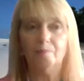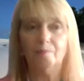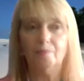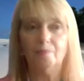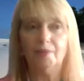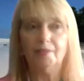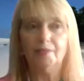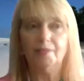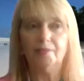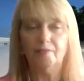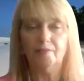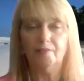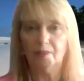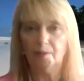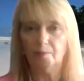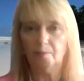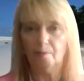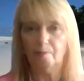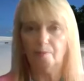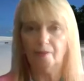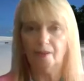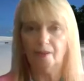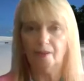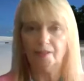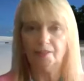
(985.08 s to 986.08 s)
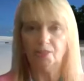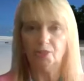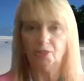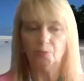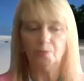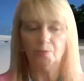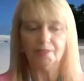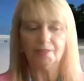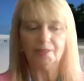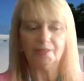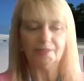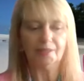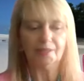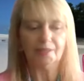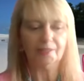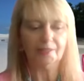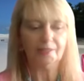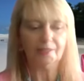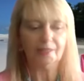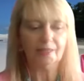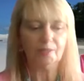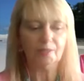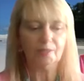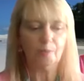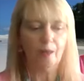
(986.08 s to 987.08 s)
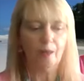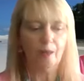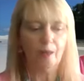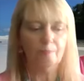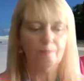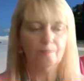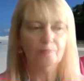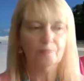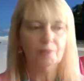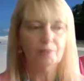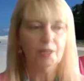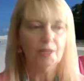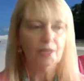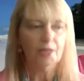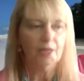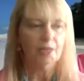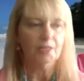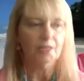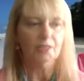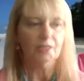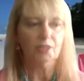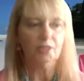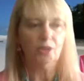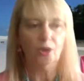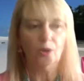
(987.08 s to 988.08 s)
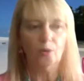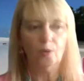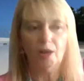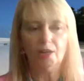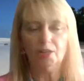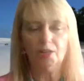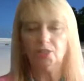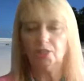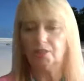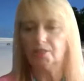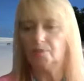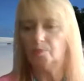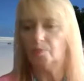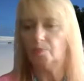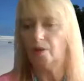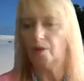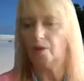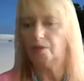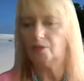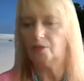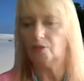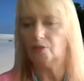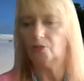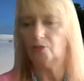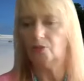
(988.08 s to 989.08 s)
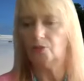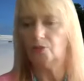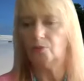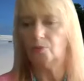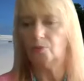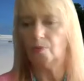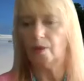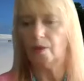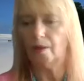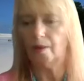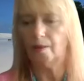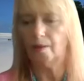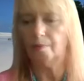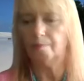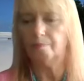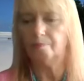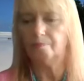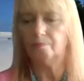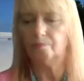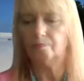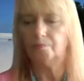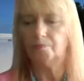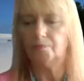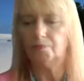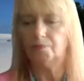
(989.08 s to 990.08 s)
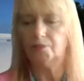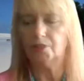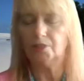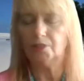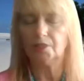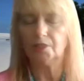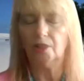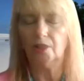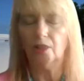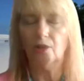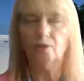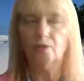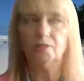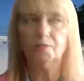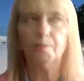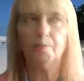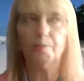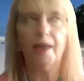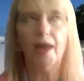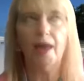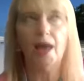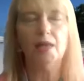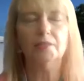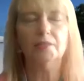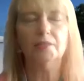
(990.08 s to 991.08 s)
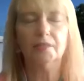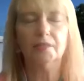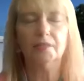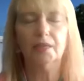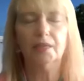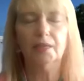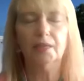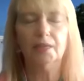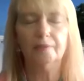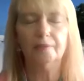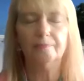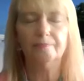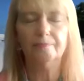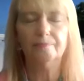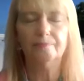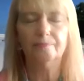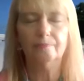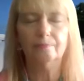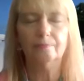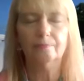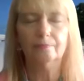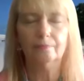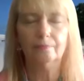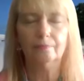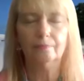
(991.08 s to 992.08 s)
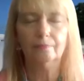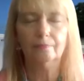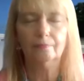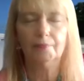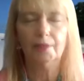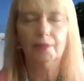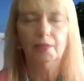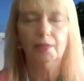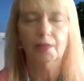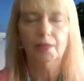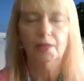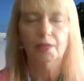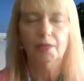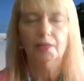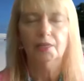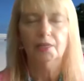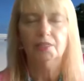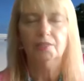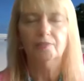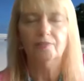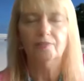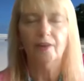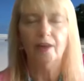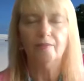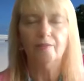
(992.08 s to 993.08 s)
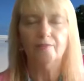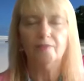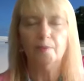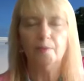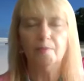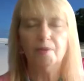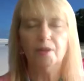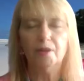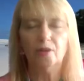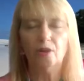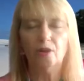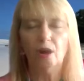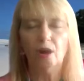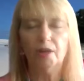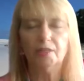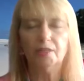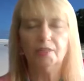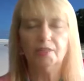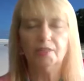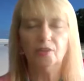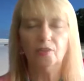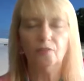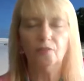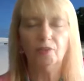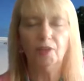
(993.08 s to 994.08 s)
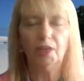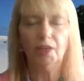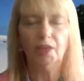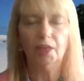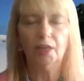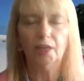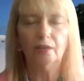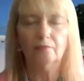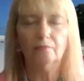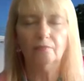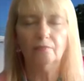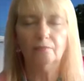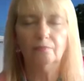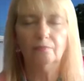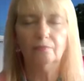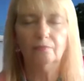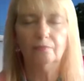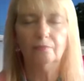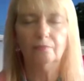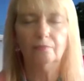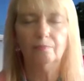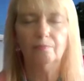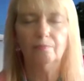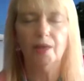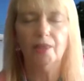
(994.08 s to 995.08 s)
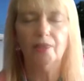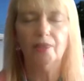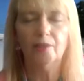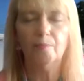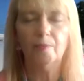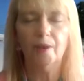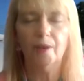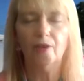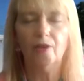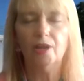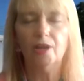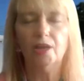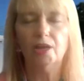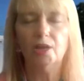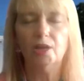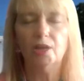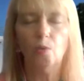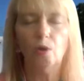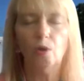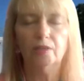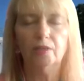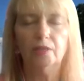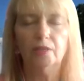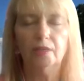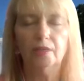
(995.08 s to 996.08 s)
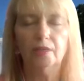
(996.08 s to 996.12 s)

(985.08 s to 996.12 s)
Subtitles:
it's available via Zoom and distance as well. So I just want to just close by asking divine feminine goddess Sophia, Mother Mary, Kuan